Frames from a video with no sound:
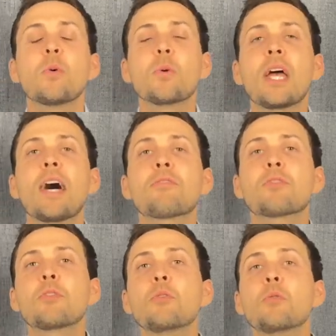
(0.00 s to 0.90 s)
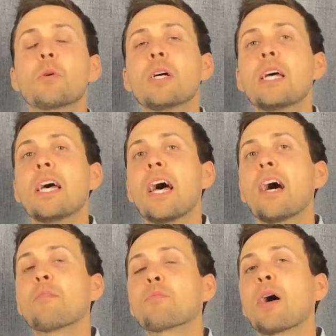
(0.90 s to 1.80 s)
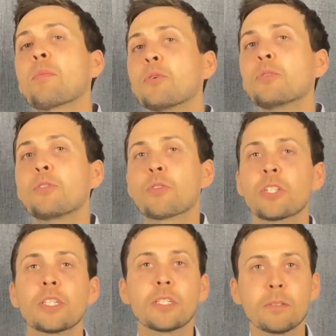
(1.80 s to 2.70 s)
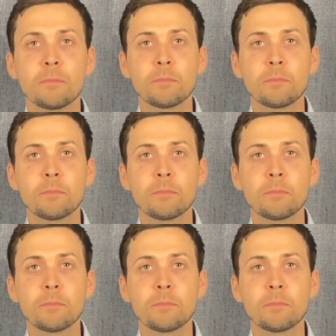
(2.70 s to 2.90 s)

we have to have proper nutrition.